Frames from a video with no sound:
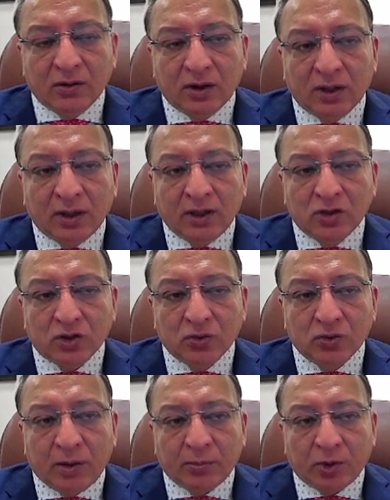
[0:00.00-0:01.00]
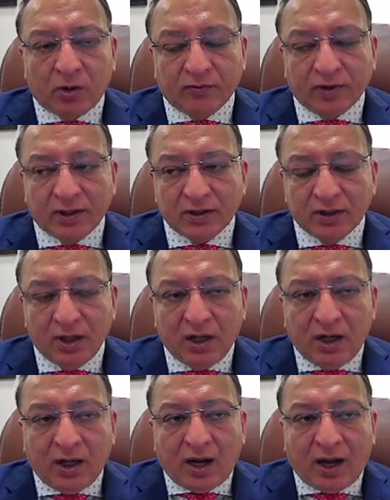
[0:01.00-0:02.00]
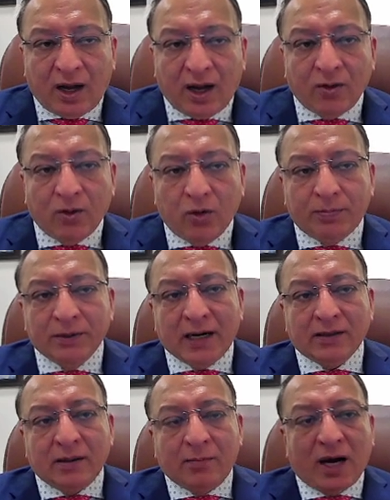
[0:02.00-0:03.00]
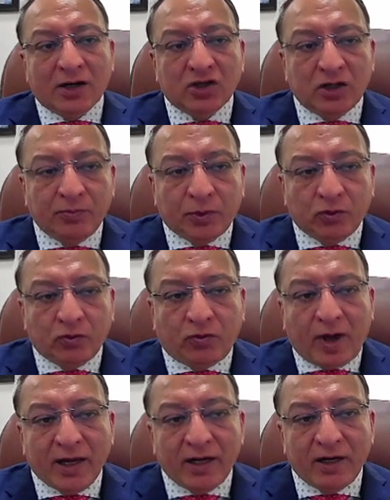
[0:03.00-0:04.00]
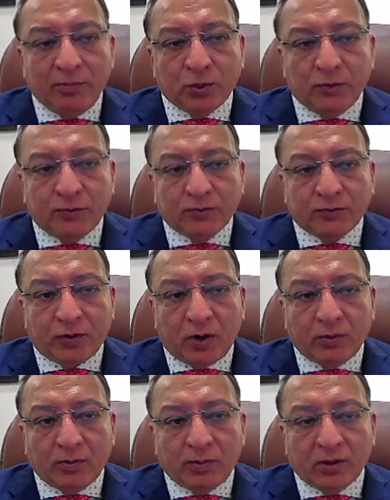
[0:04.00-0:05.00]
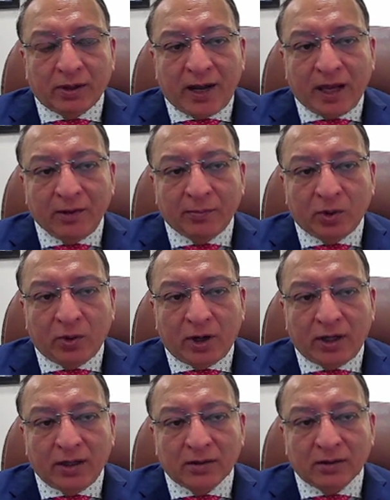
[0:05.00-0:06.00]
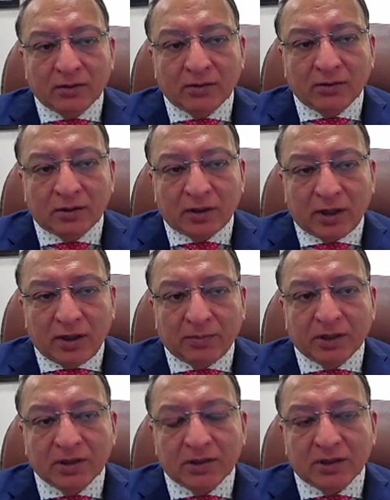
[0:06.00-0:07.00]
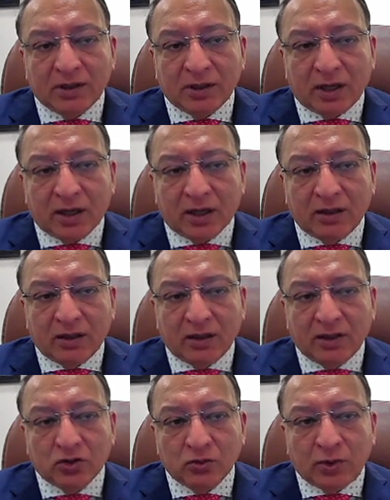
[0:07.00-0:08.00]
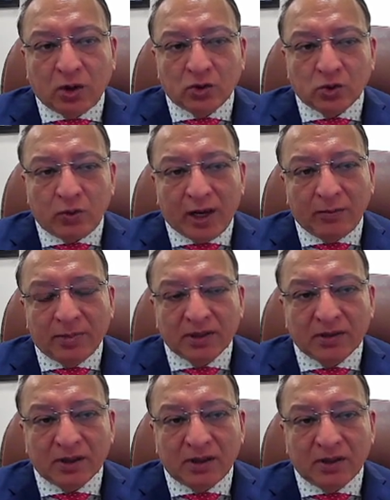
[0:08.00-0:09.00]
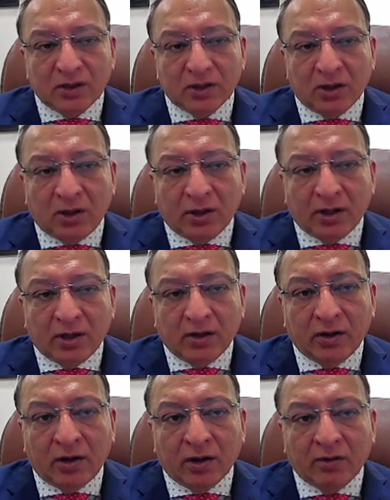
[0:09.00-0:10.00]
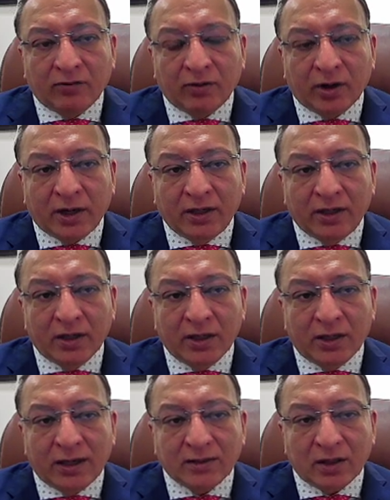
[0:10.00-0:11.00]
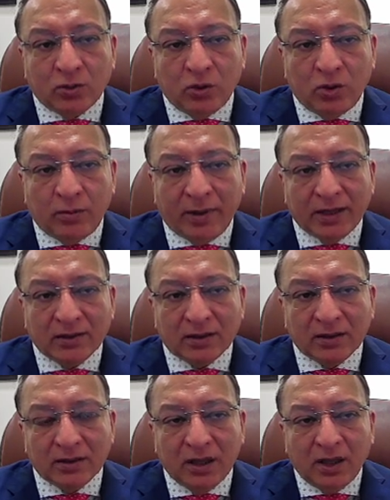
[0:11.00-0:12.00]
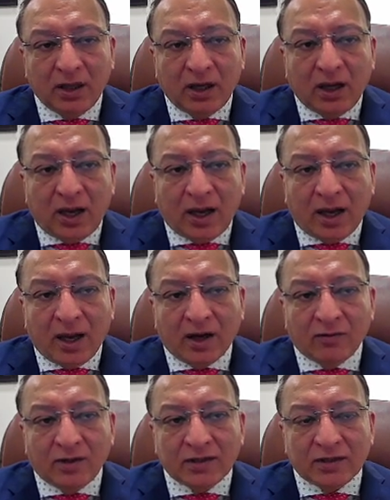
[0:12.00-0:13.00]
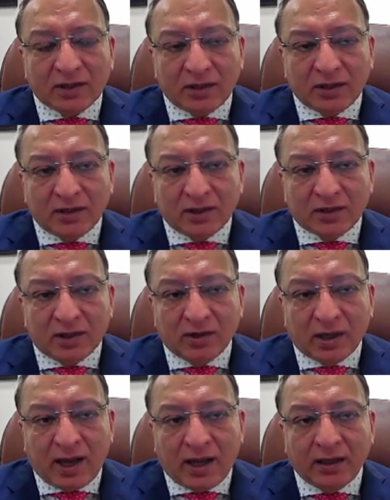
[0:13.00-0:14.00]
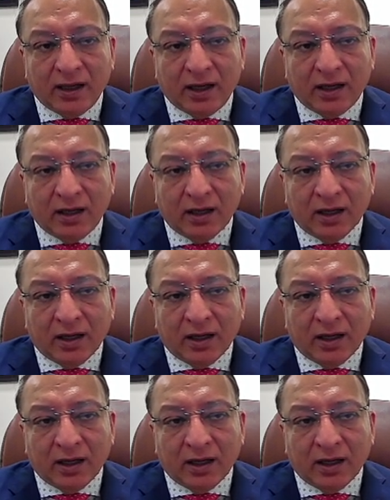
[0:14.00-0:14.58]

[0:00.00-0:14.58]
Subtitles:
into the profits. I hope that the margin profile improves from about 9.3% currently to about 12% for a year as a whole basis. And we see the silver lining